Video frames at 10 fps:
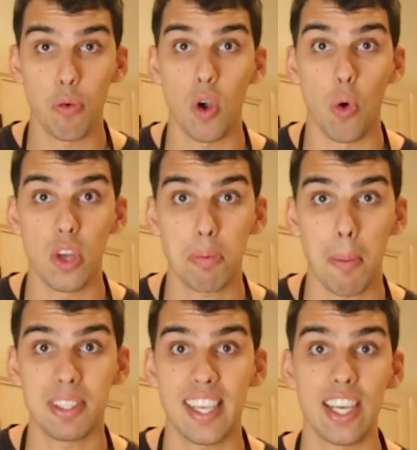foil with
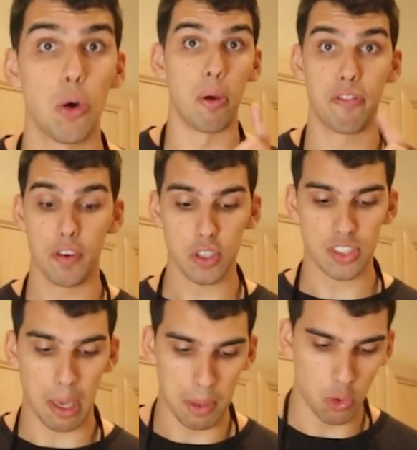my potato, but
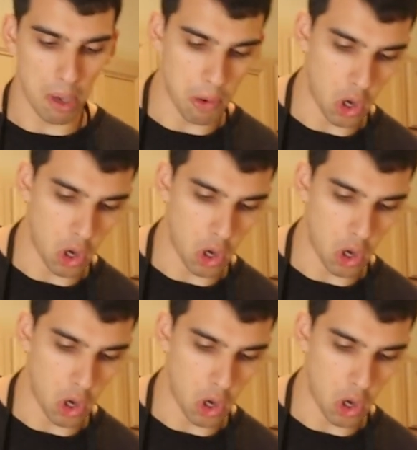first I'm gonna rub